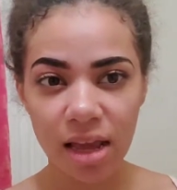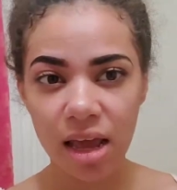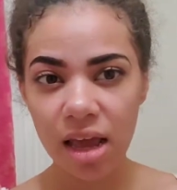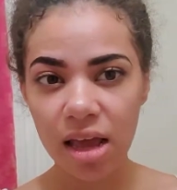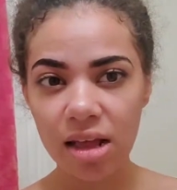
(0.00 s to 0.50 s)

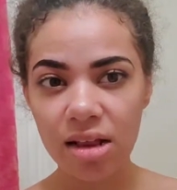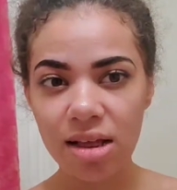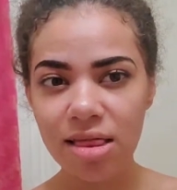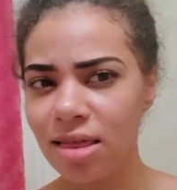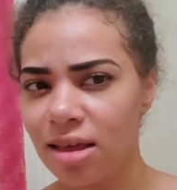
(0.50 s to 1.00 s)

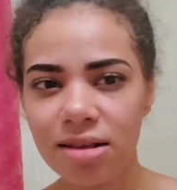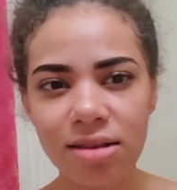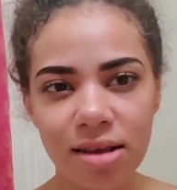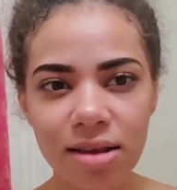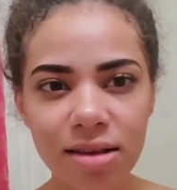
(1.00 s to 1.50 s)
And
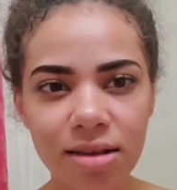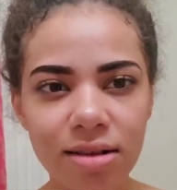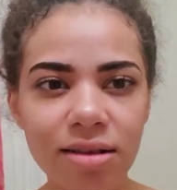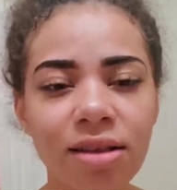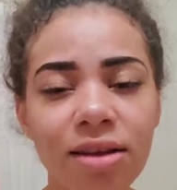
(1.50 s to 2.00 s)
this
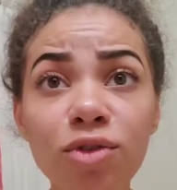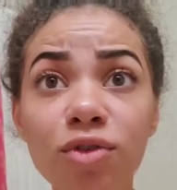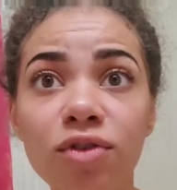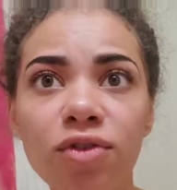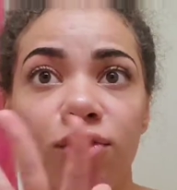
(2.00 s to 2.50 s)
is the
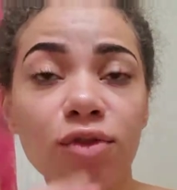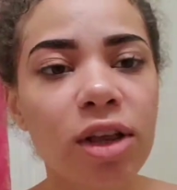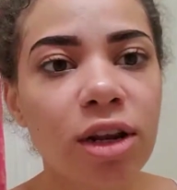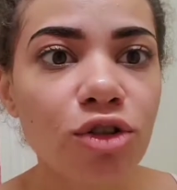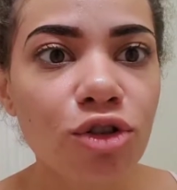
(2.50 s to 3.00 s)

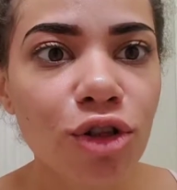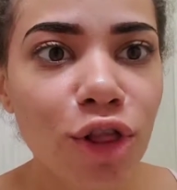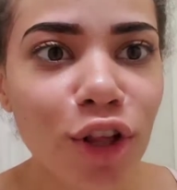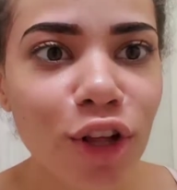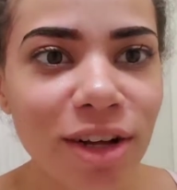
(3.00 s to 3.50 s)
finished
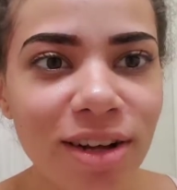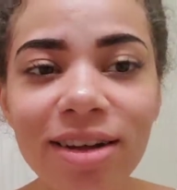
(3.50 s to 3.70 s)
look.